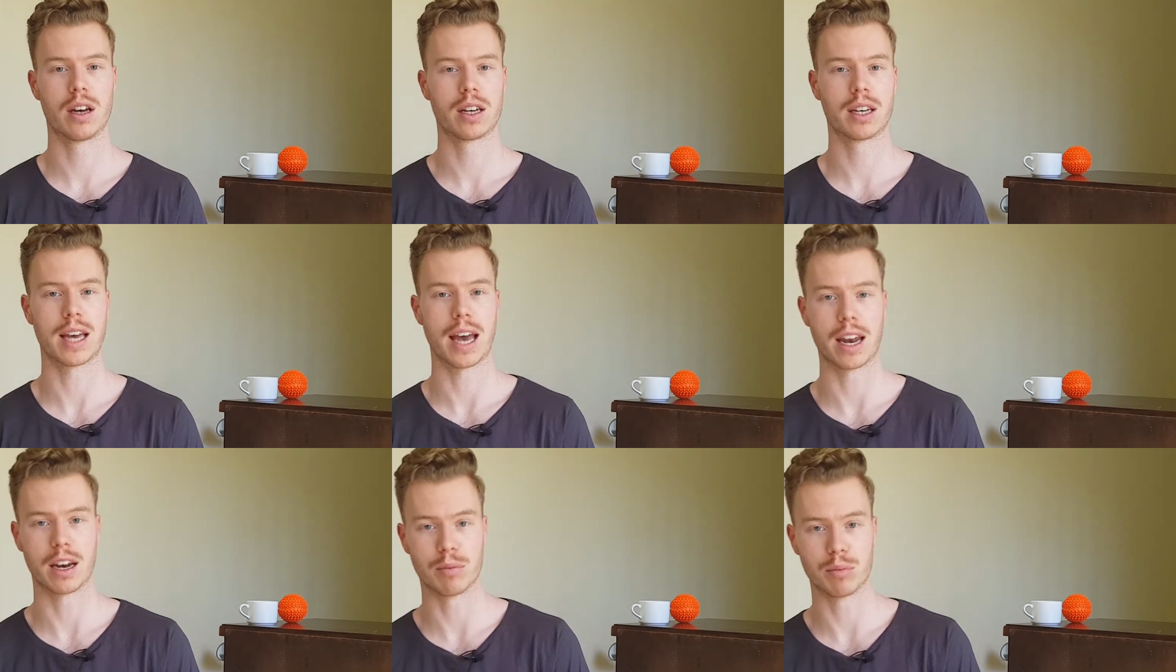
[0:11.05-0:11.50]

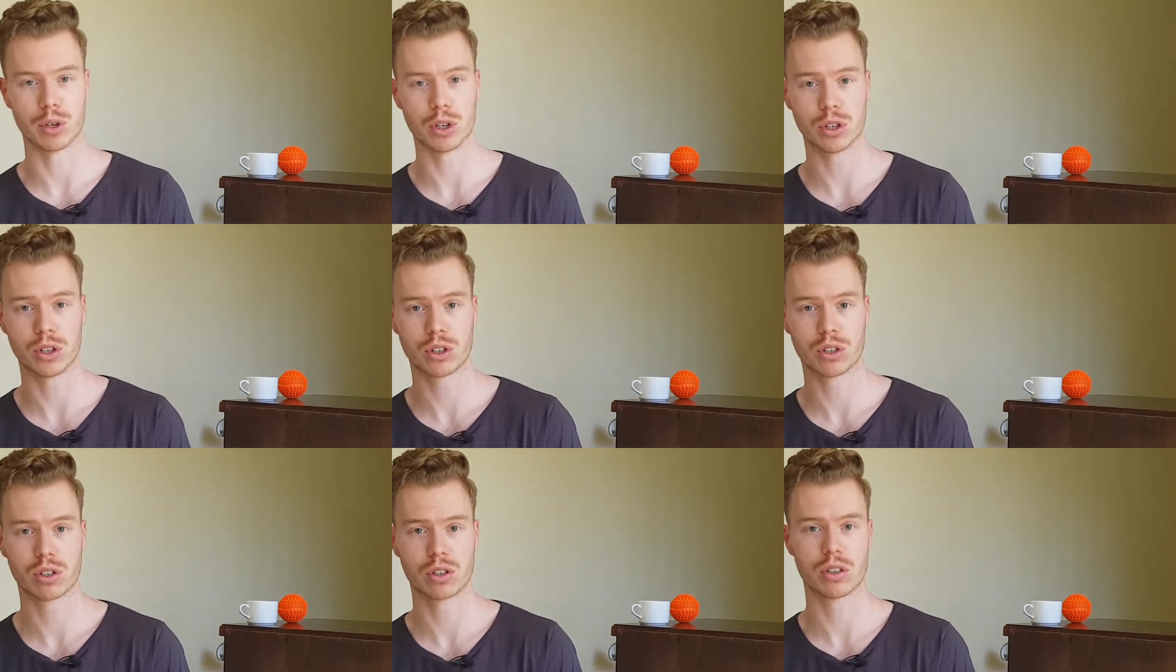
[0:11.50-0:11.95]

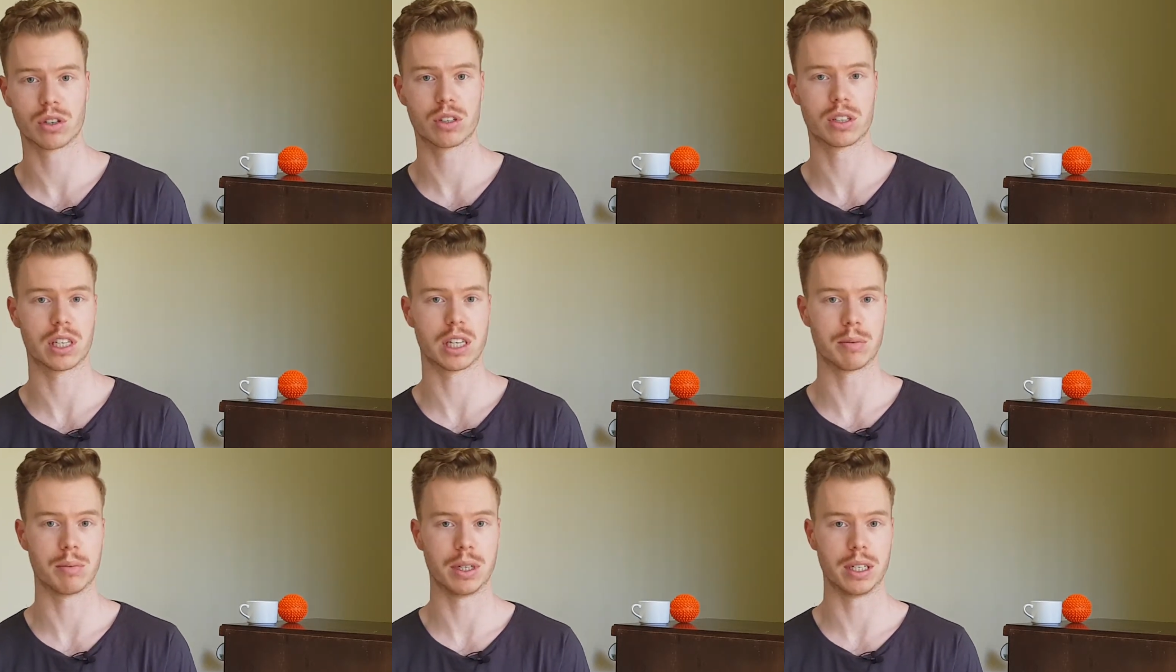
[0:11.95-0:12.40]
cannabis
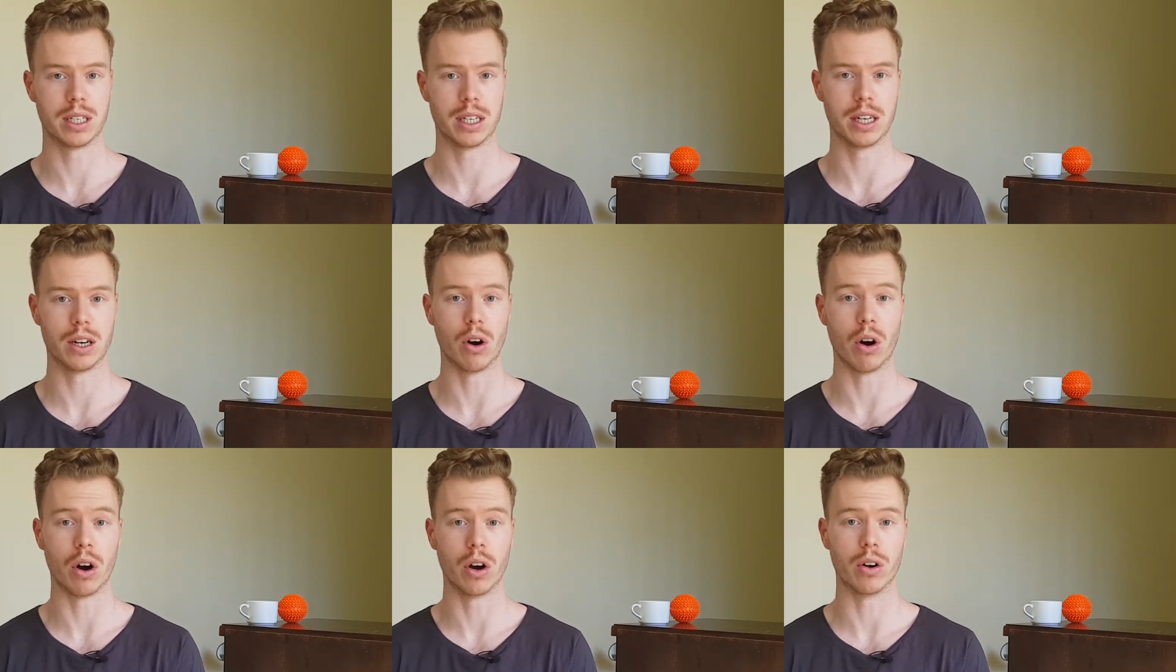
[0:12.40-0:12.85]

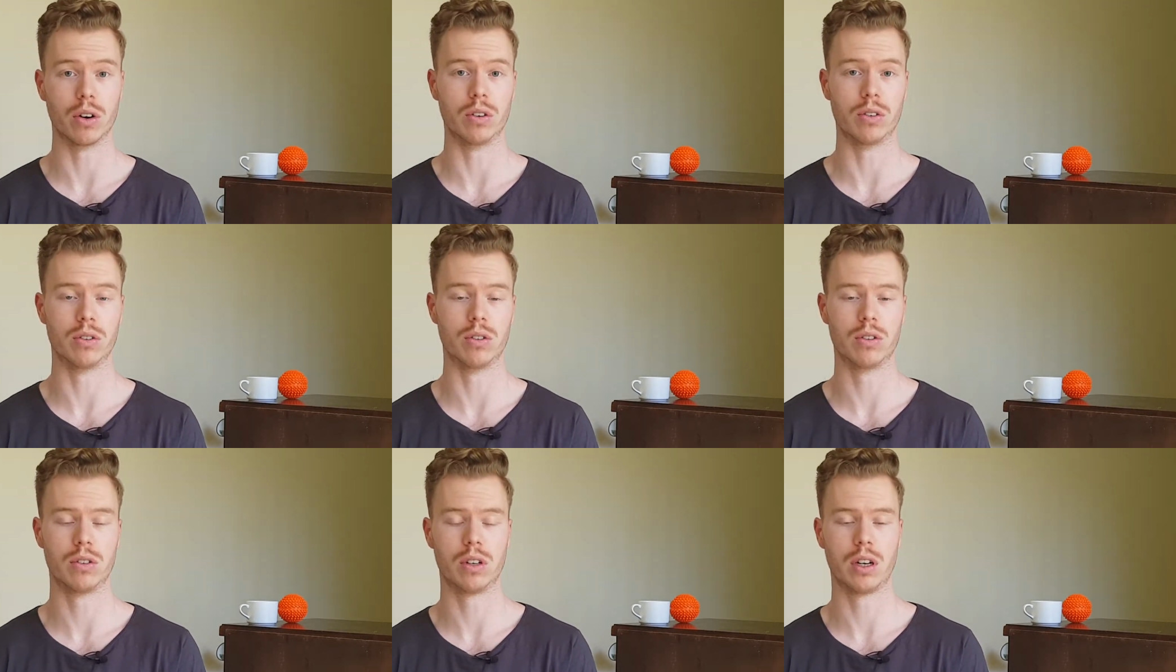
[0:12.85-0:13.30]
CBD
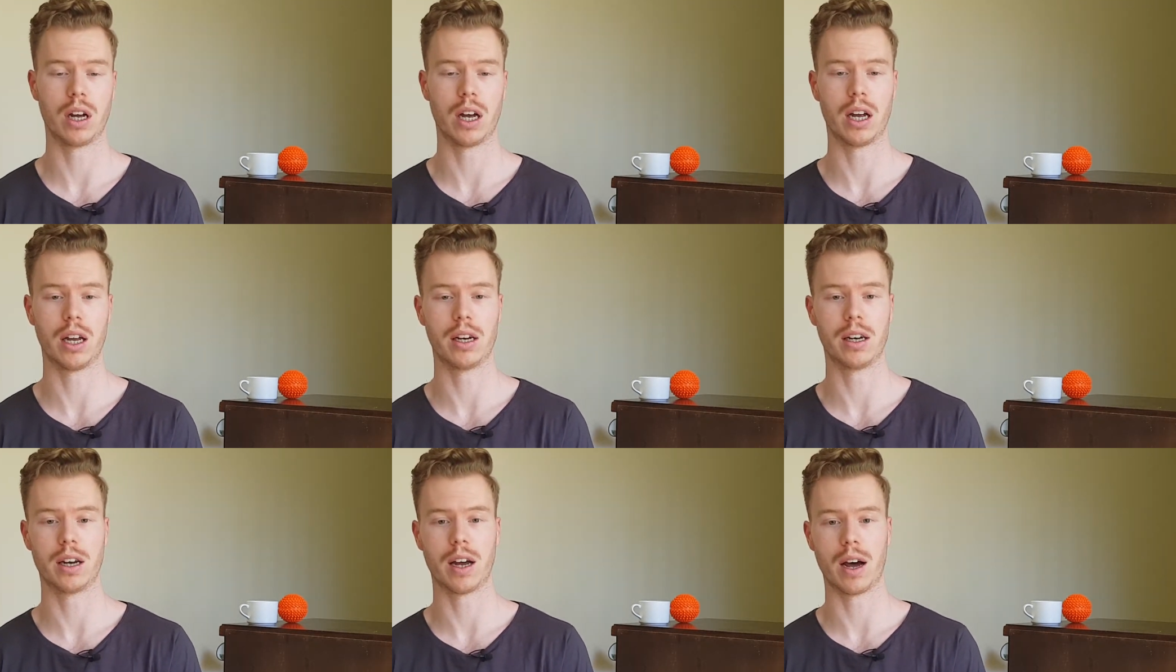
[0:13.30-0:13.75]
oil,
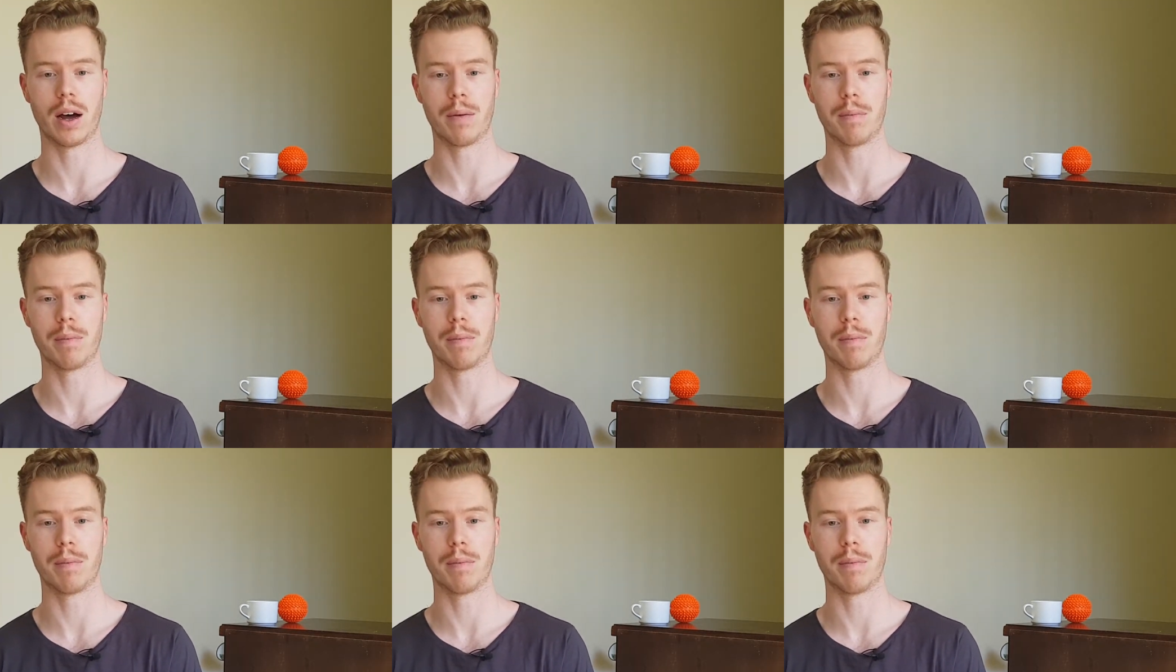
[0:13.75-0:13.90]
and